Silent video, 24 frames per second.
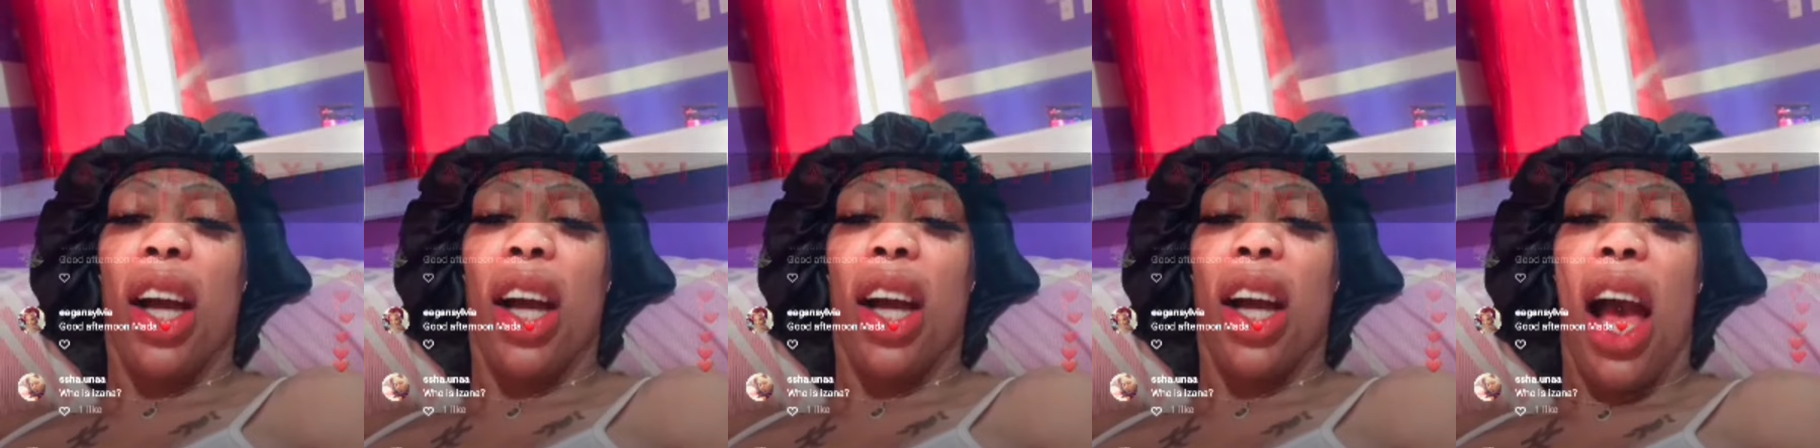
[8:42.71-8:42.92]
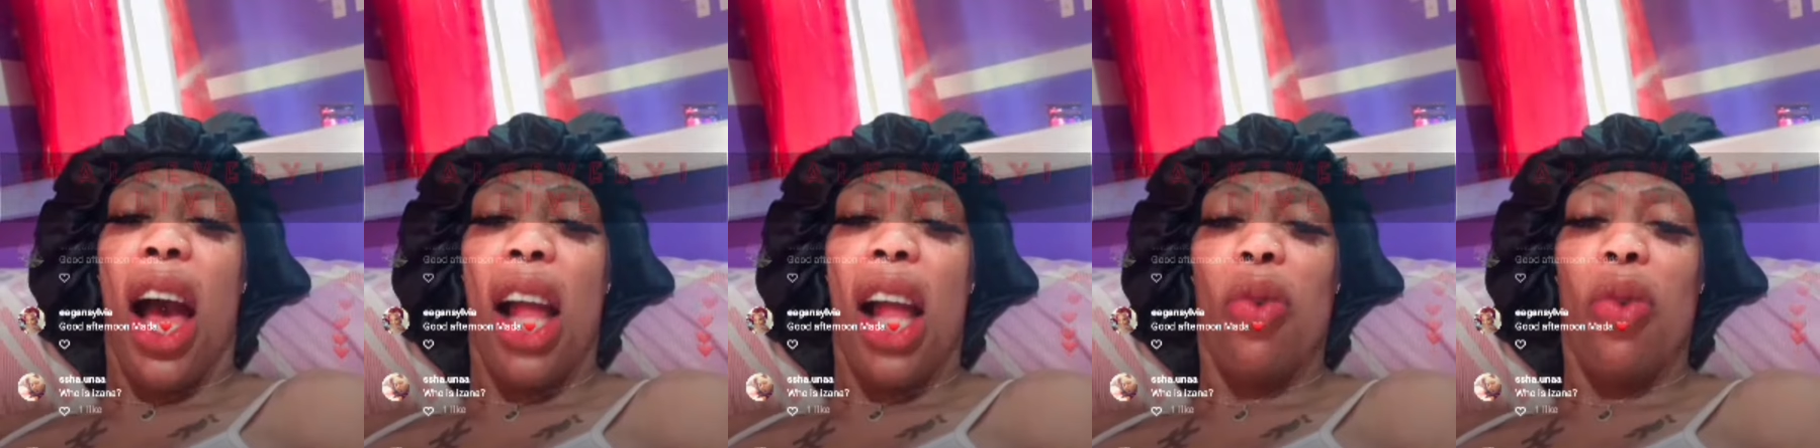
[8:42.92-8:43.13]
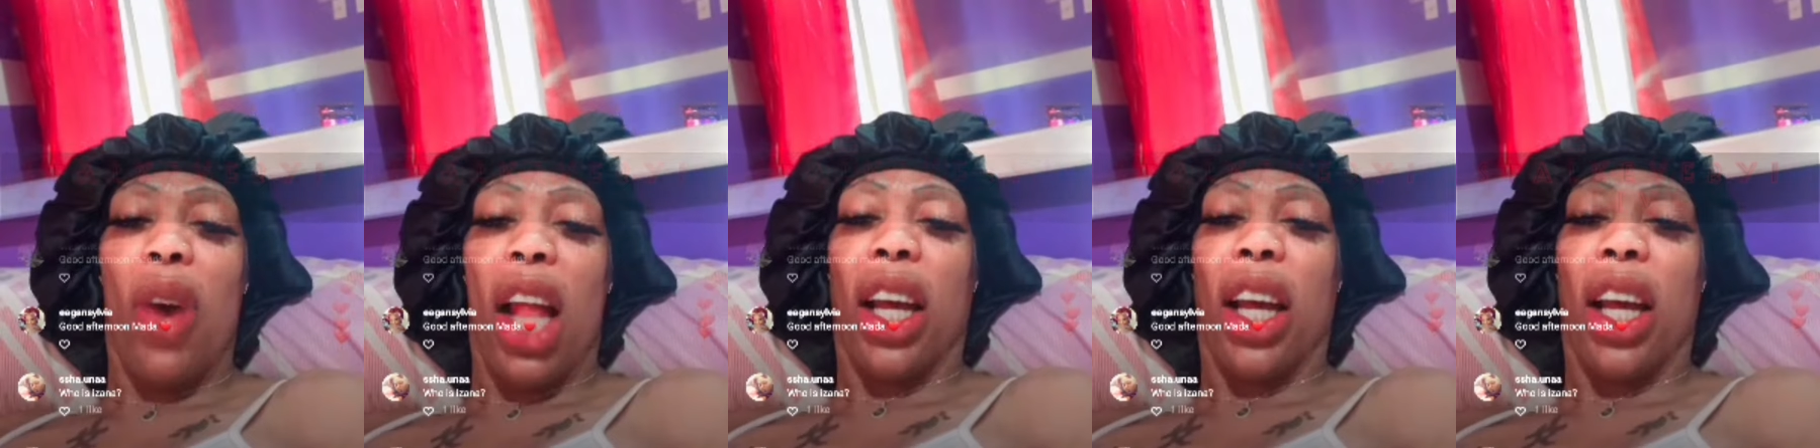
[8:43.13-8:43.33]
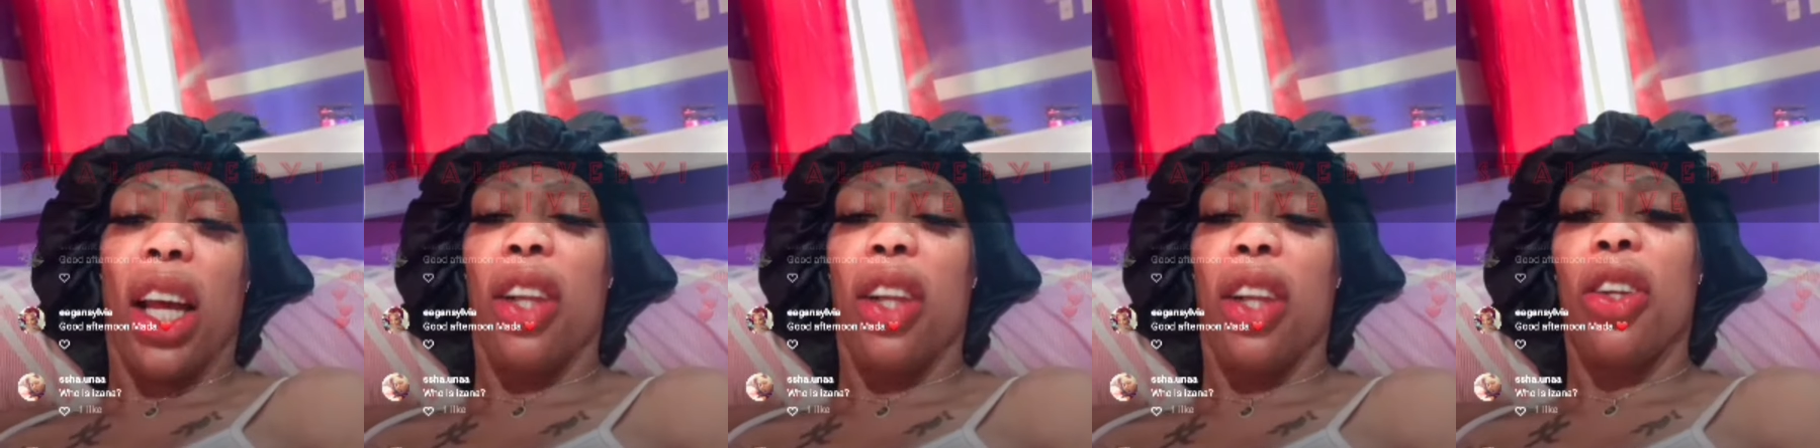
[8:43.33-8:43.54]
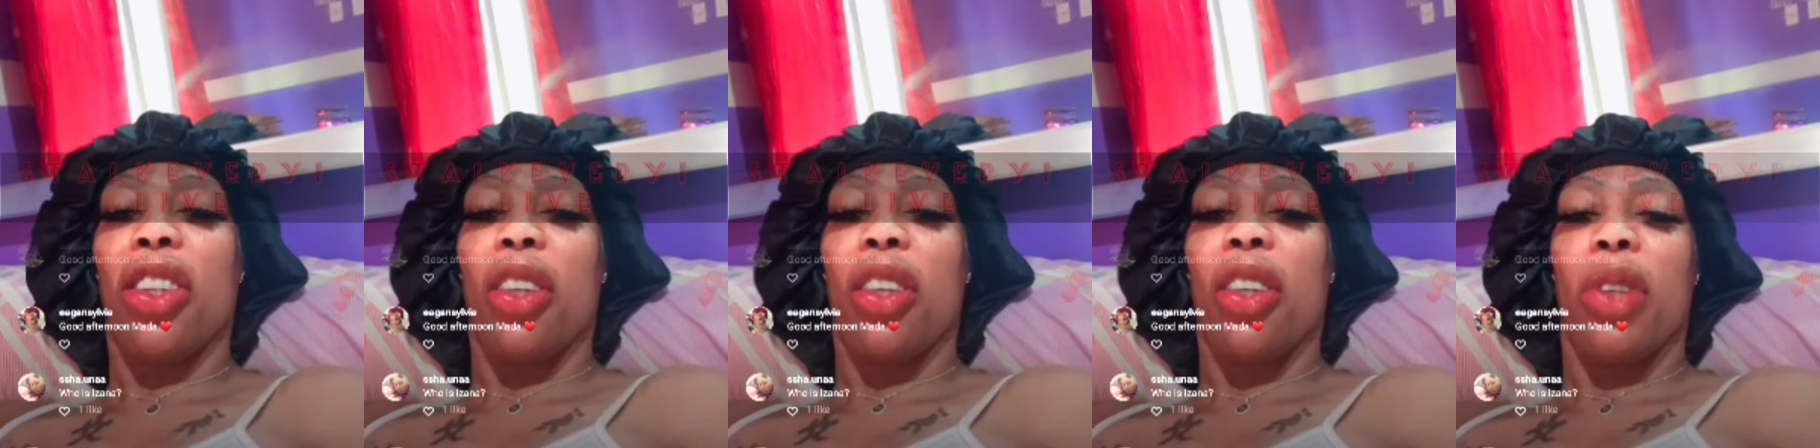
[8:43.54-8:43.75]
all the you
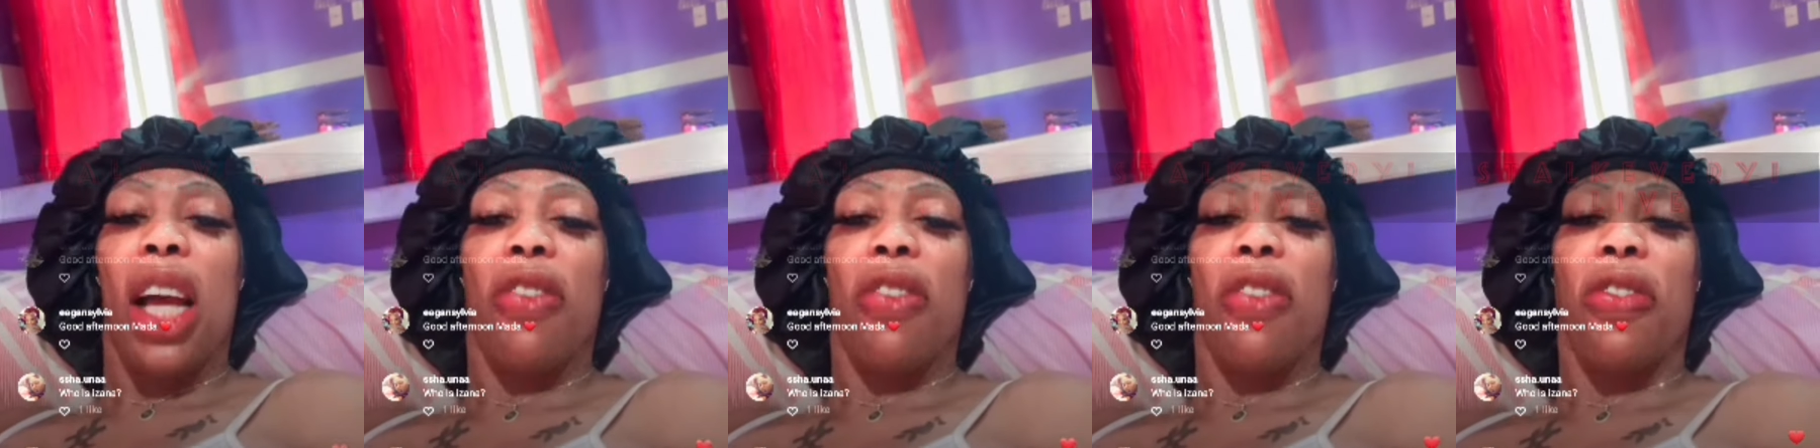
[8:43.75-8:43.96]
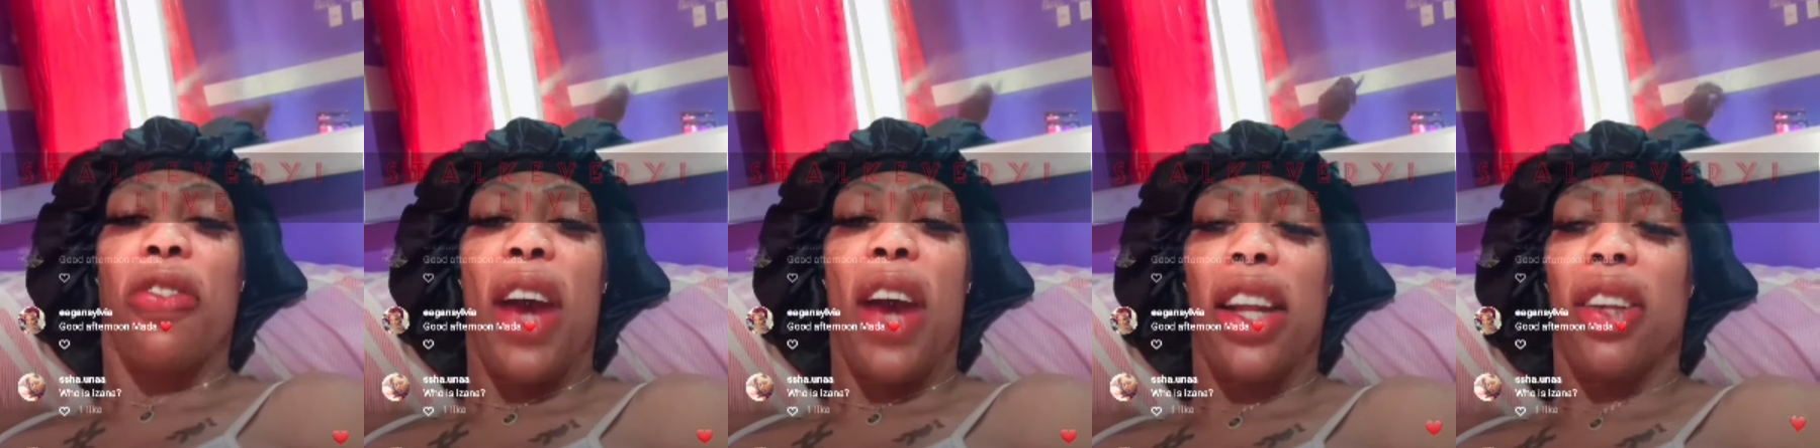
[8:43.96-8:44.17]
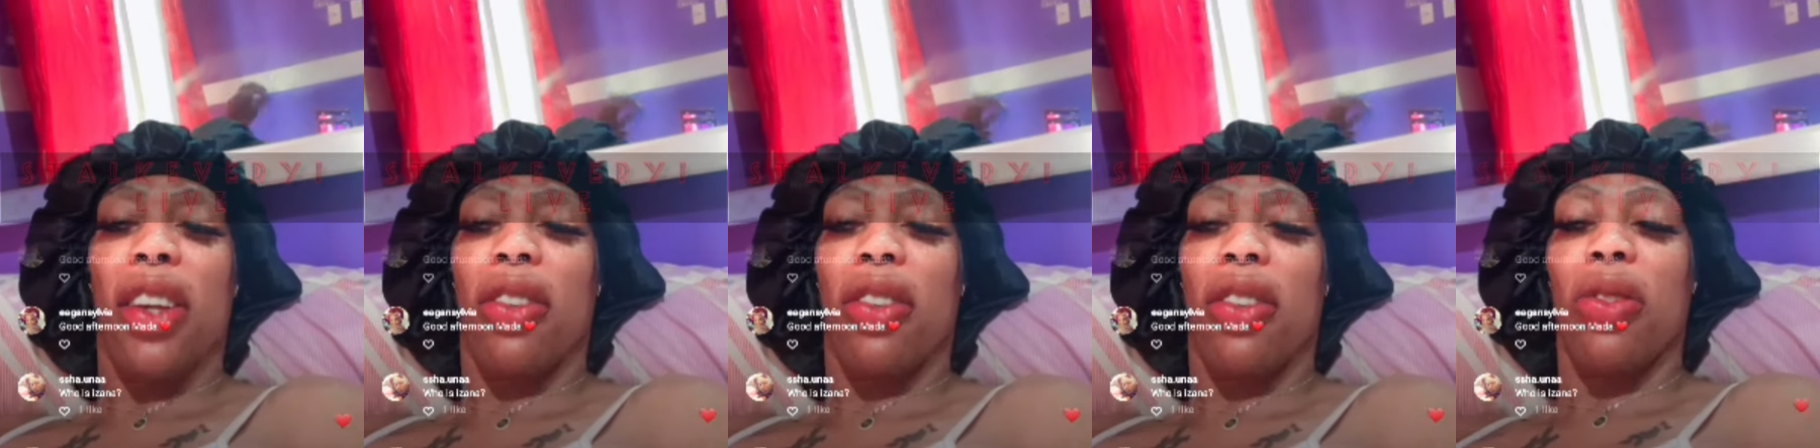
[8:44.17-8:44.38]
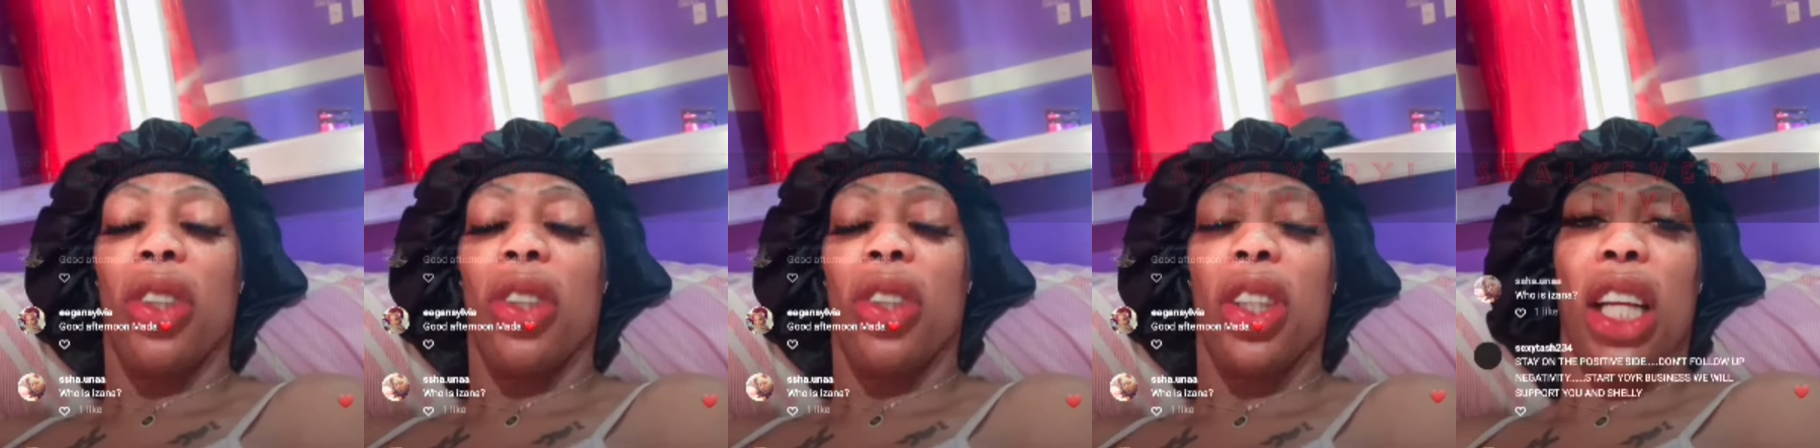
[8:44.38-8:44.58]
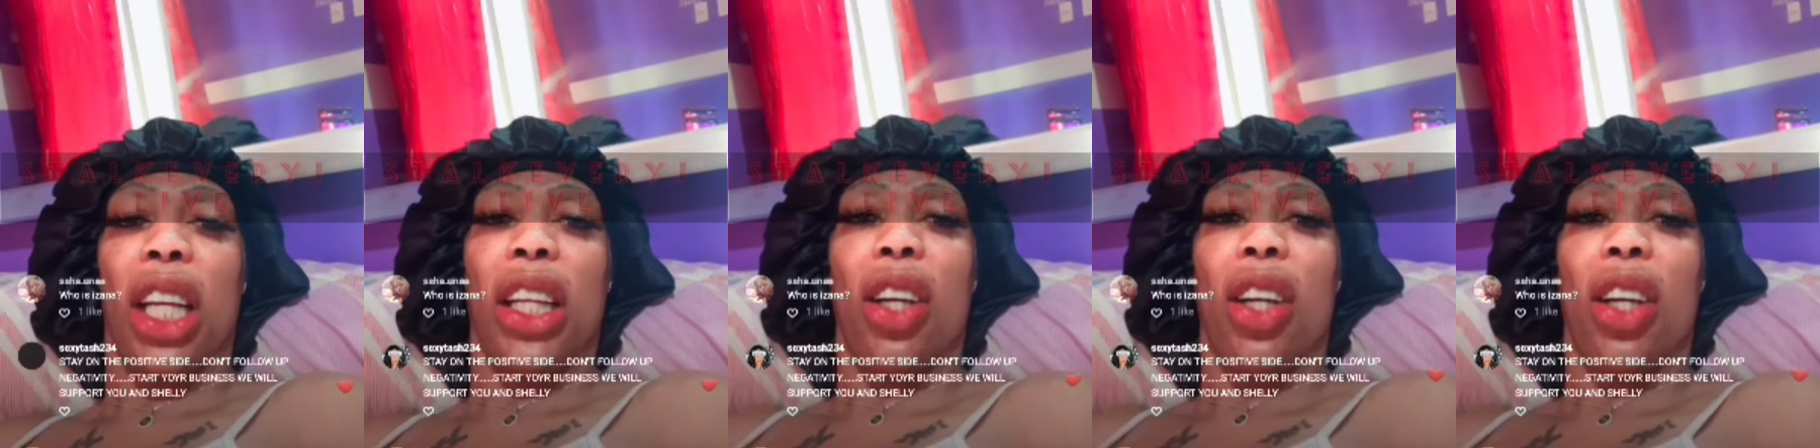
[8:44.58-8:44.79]
know so when you fight
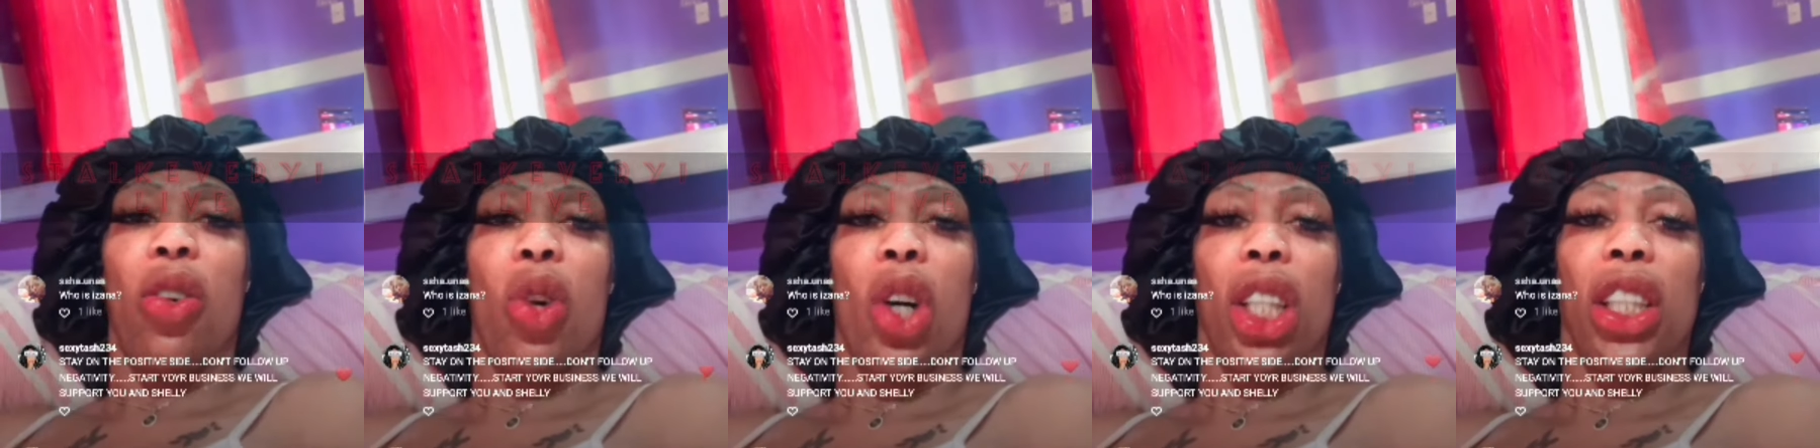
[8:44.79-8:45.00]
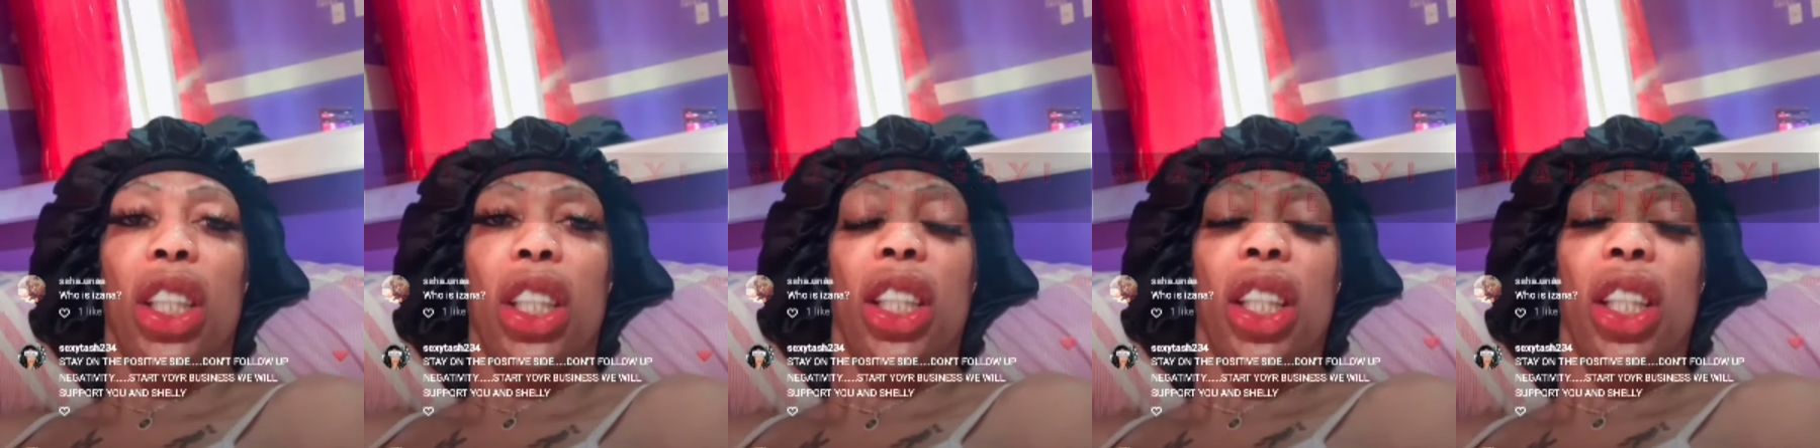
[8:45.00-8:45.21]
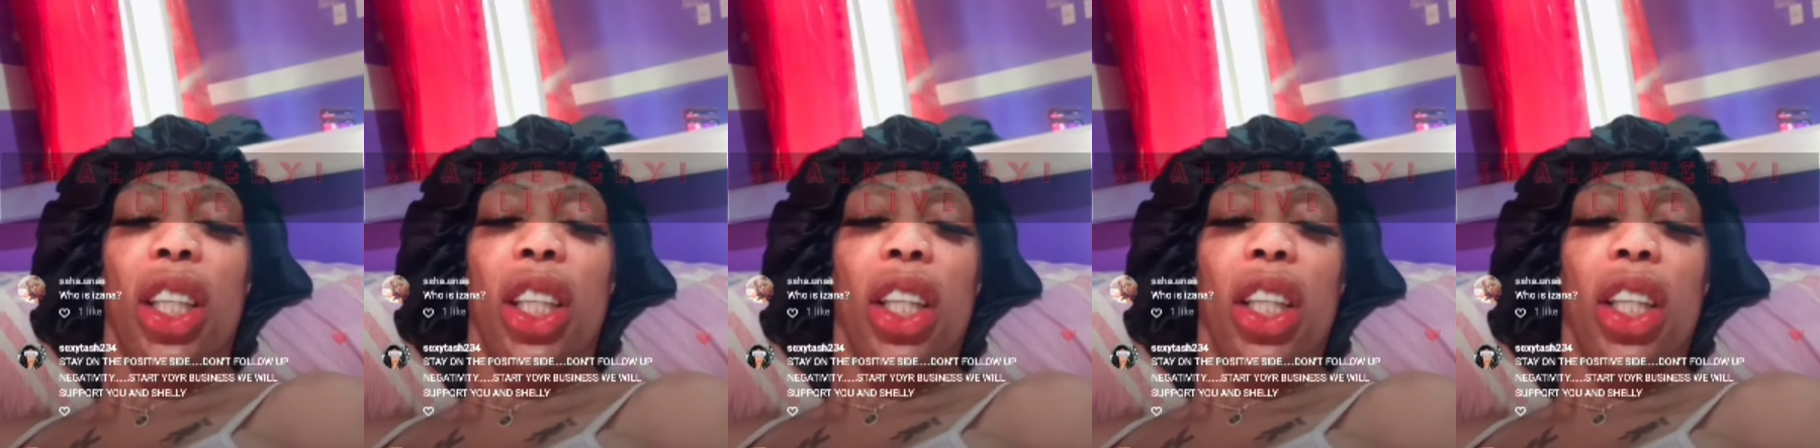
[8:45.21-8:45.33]
in a court,